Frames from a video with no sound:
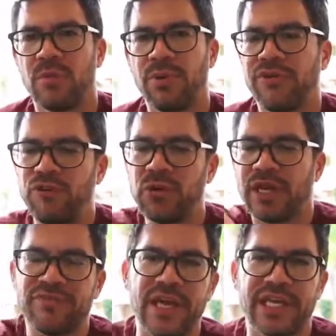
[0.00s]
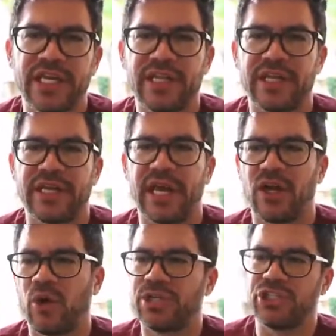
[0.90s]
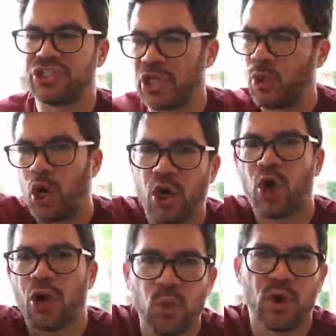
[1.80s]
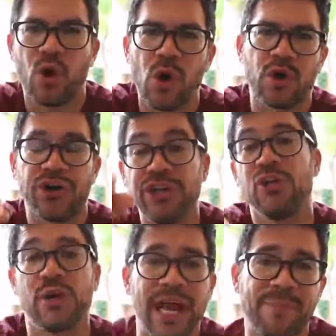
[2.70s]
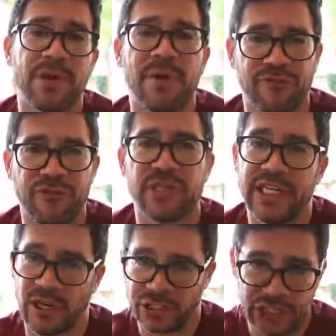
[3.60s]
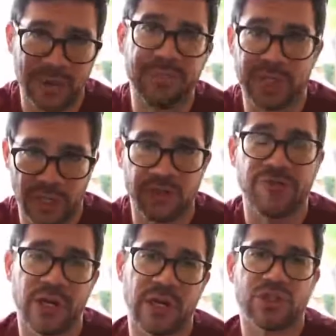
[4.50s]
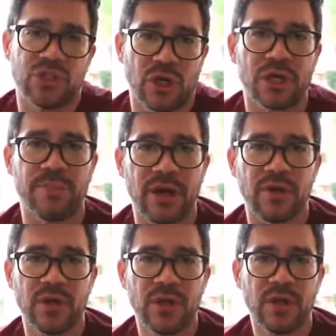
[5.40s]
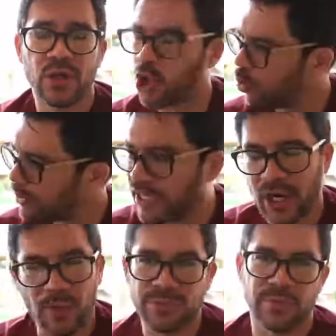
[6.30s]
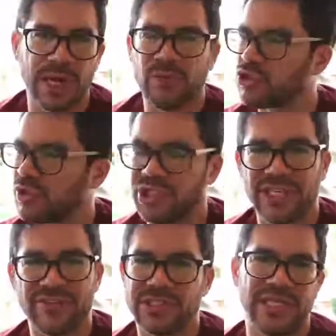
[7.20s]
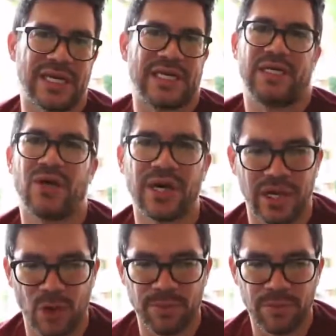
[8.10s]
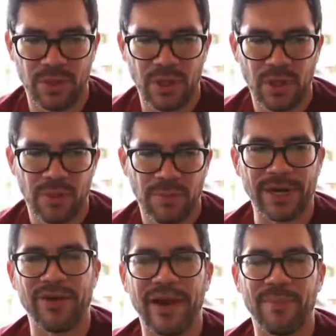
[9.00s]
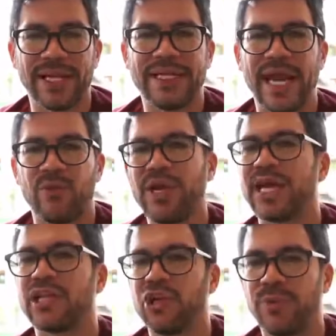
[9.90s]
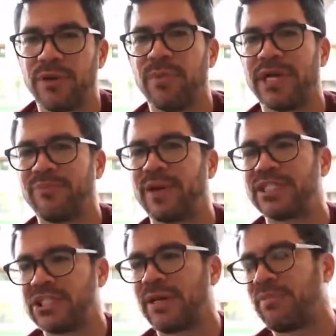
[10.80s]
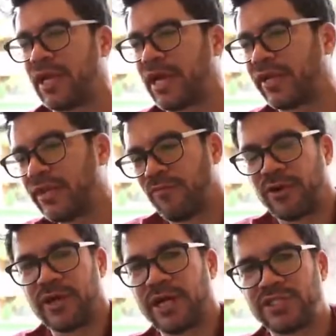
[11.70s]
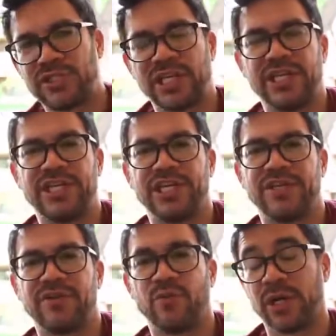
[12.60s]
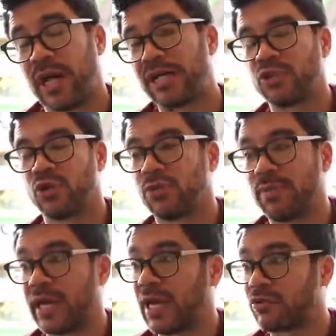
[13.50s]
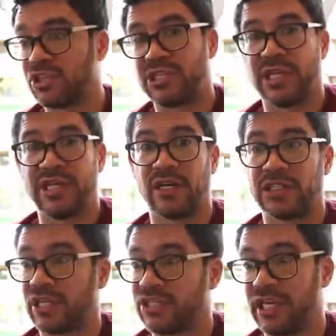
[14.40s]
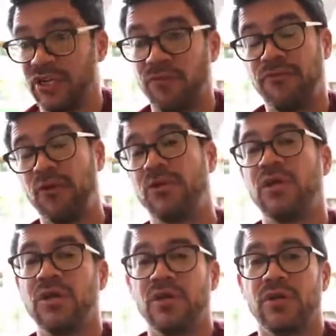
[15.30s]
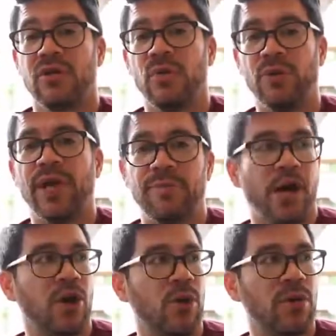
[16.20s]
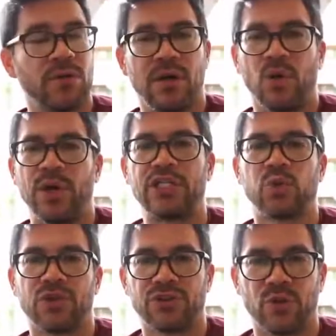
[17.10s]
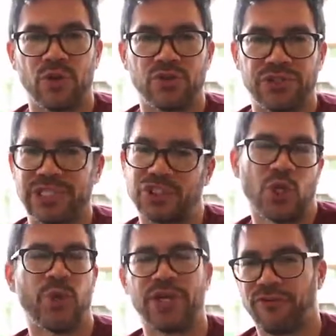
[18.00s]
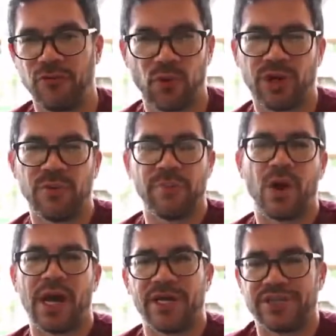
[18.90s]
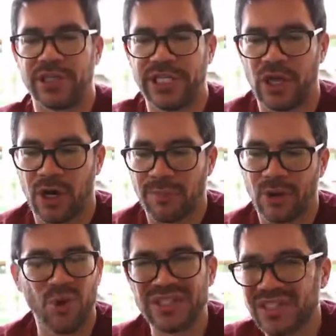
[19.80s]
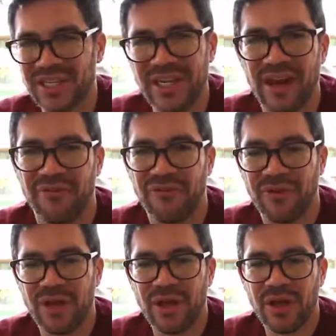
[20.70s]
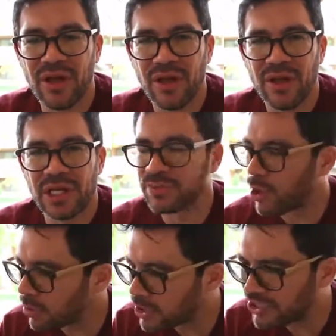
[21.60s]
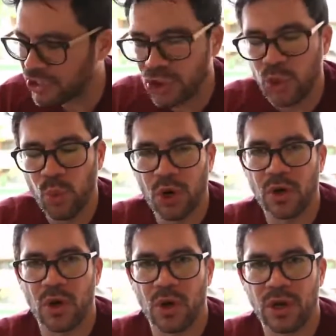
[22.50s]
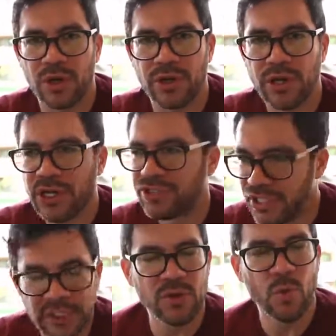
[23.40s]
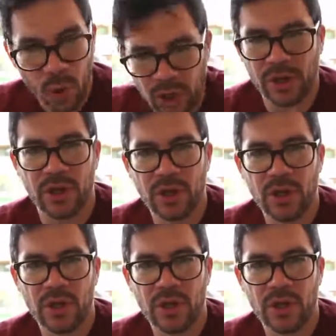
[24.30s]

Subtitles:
But if you left that kid in the ghetto and just said, work harder, you know what happened to my friend Leon Champion, the other friend I was talking about? Nobody helped him. I was only 17. I didn't know how to help him. My dad, we had a little bit of money. My stepdad, very nice thing he did, when I told him, man, I was just at Leon's house, he had no food, we went and bought a week's worth of groceries. That's all we could afford, and we brought it to Leon, but it wasn't enough. His mom continued to work hard, didn't work.